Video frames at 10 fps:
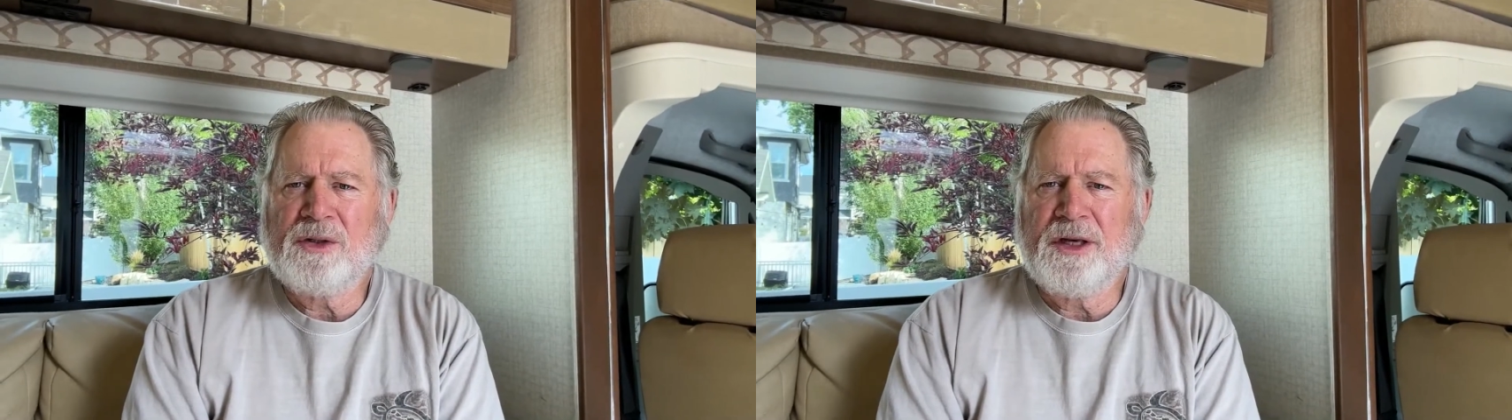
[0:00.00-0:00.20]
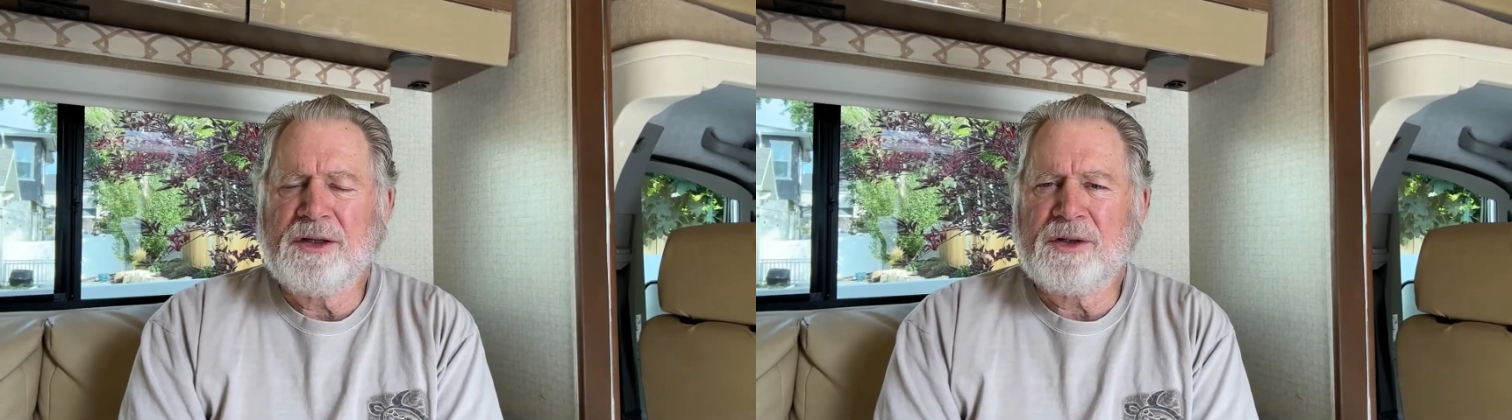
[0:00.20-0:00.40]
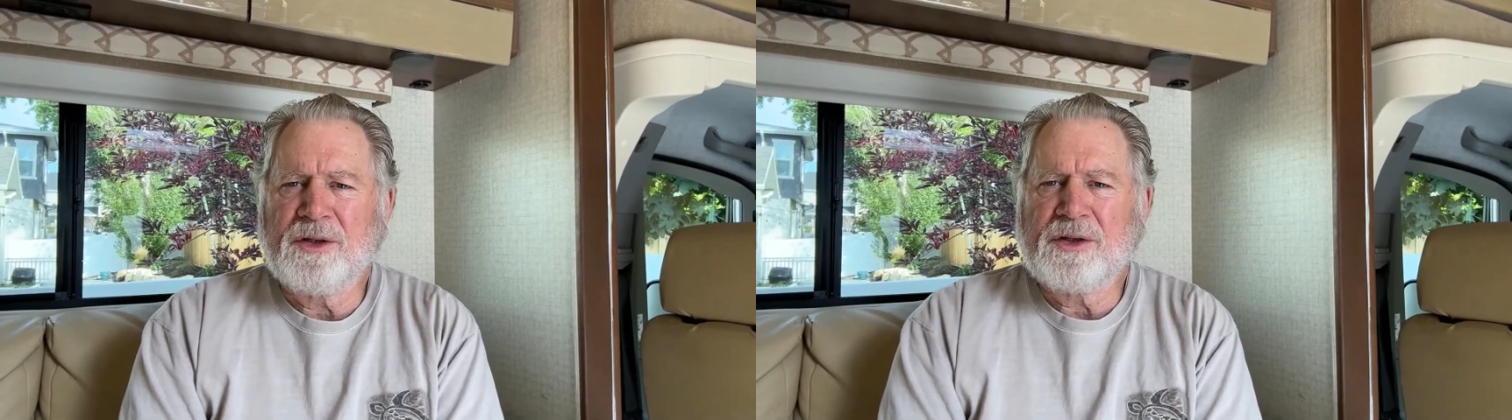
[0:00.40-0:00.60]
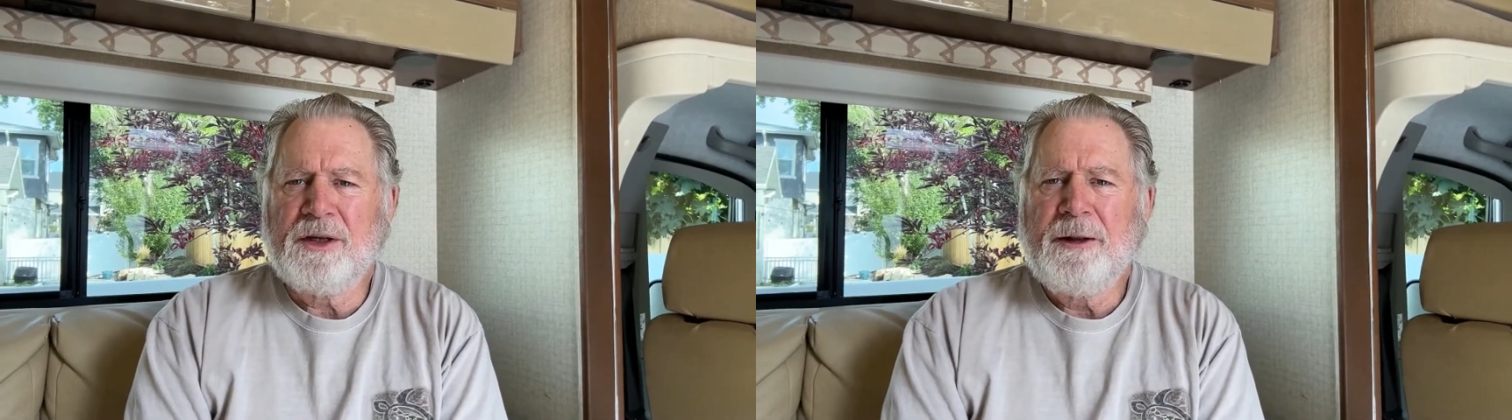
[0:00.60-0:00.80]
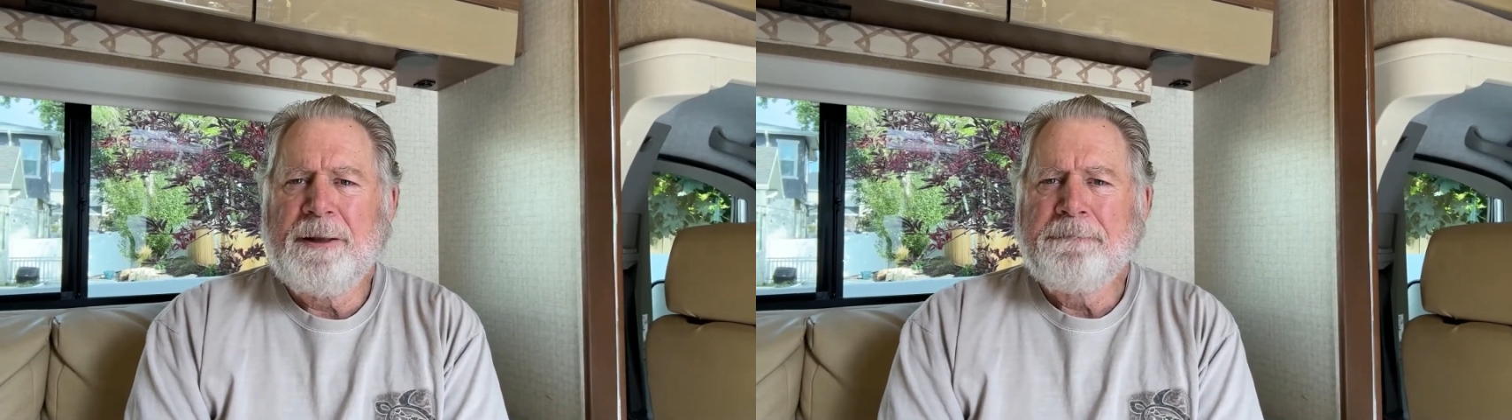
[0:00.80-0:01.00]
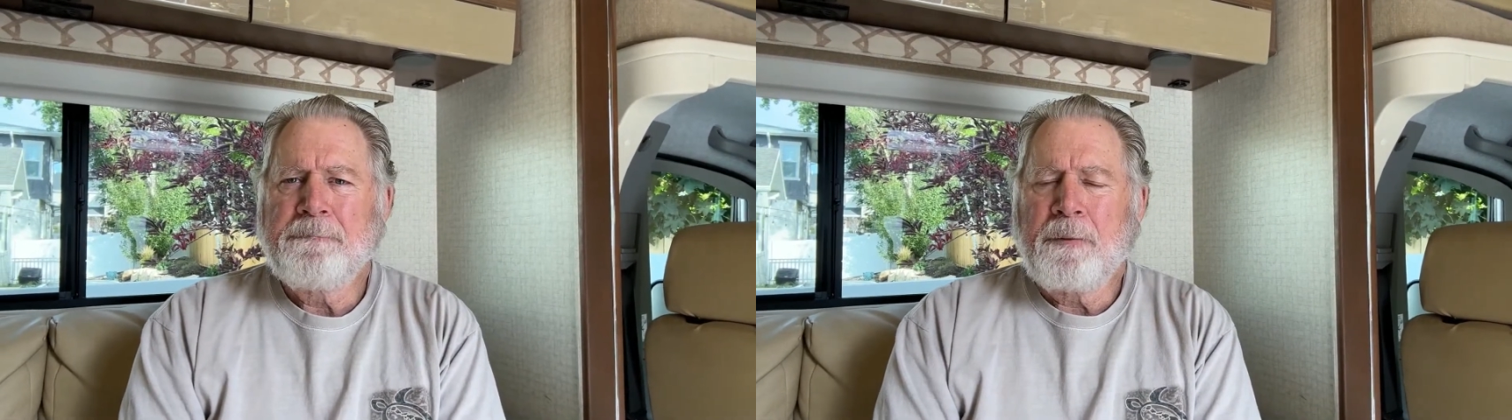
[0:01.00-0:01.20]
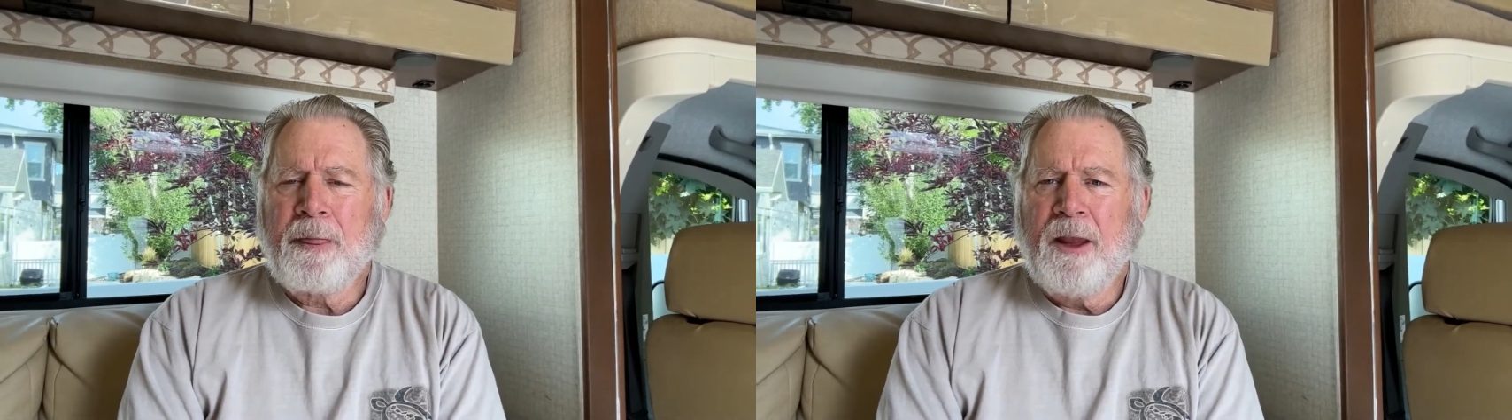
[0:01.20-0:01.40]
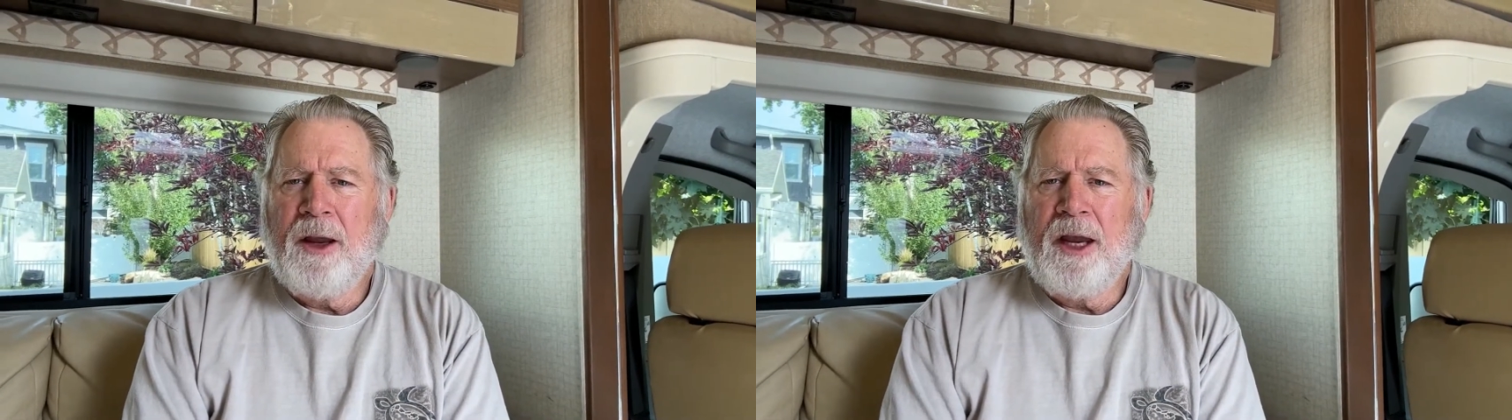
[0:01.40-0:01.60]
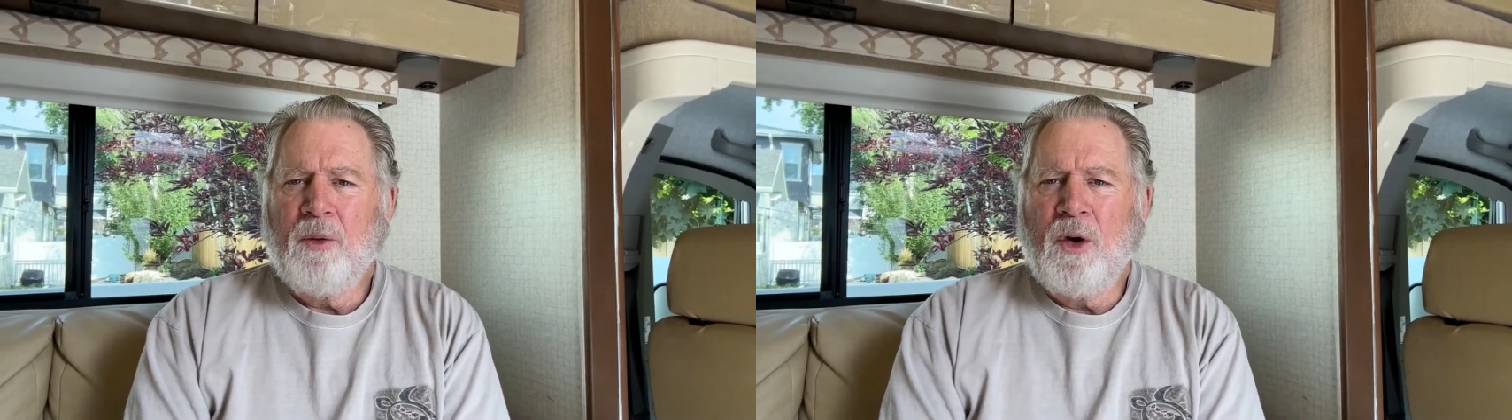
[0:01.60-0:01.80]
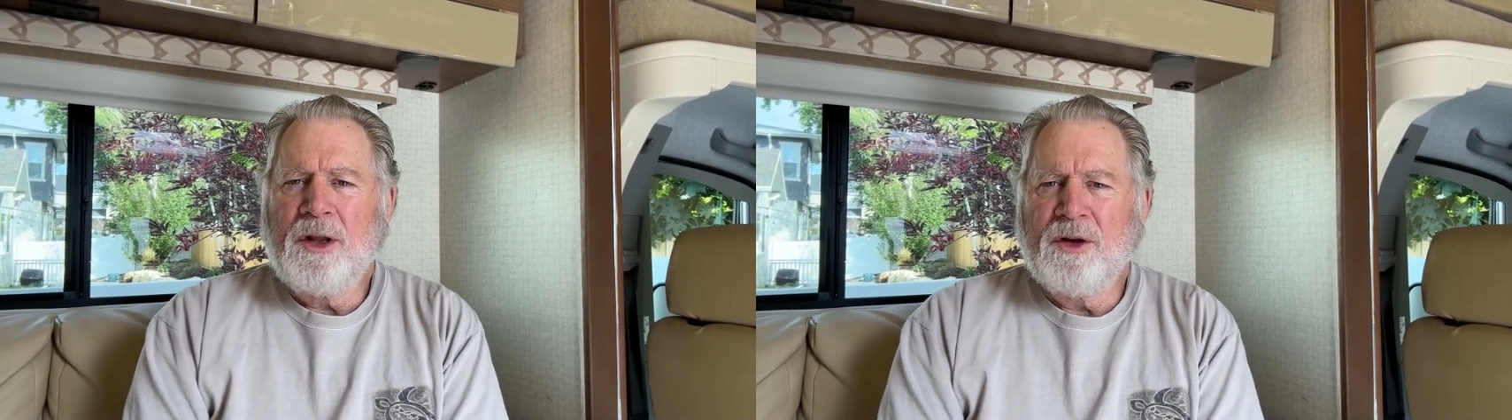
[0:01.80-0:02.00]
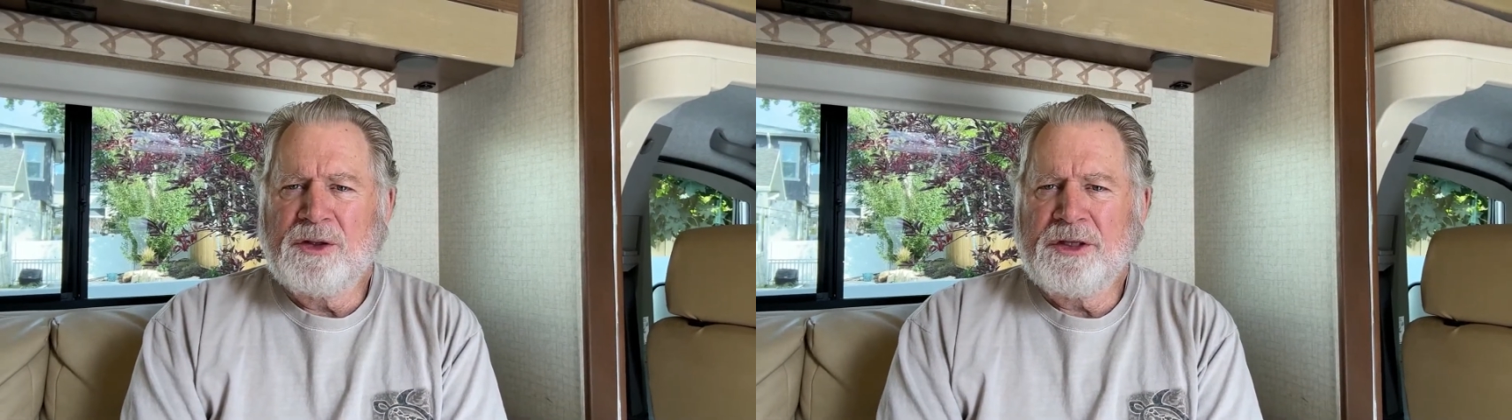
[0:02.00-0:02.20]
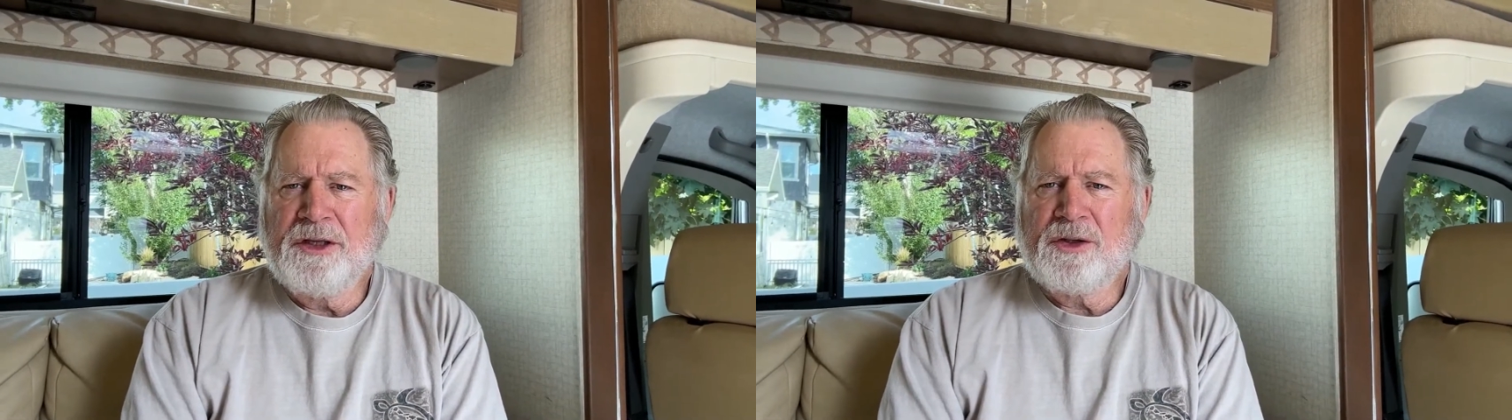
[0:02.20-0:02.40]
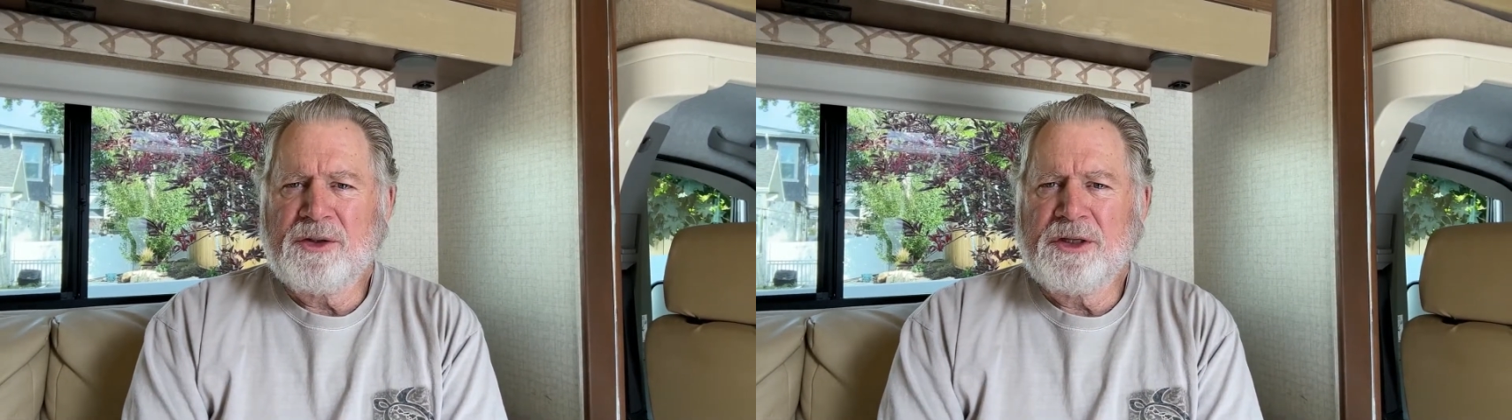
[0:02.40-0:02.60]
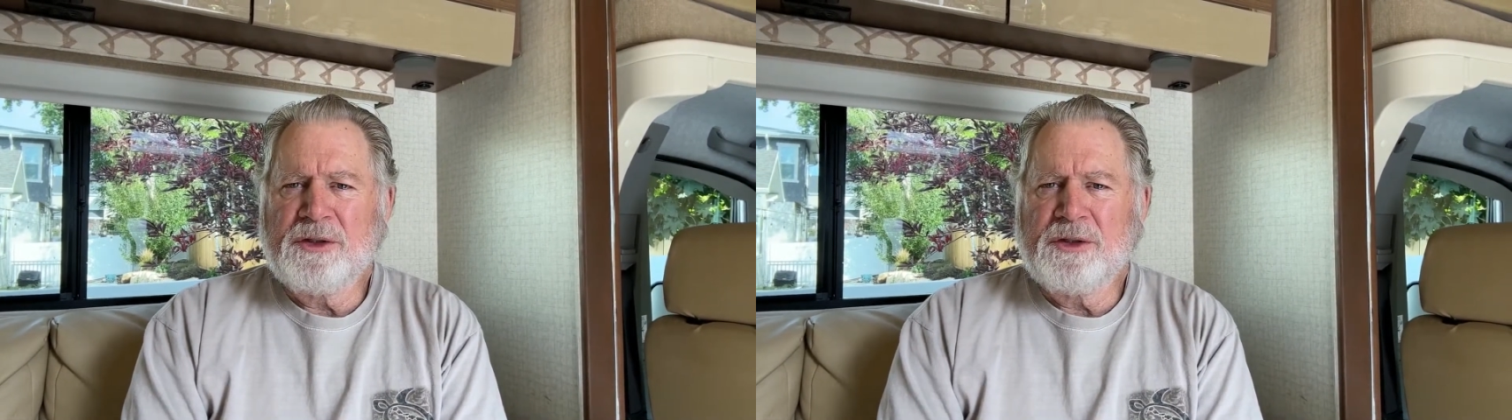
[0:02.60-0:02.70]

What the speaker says: sensors. And one of those sensors is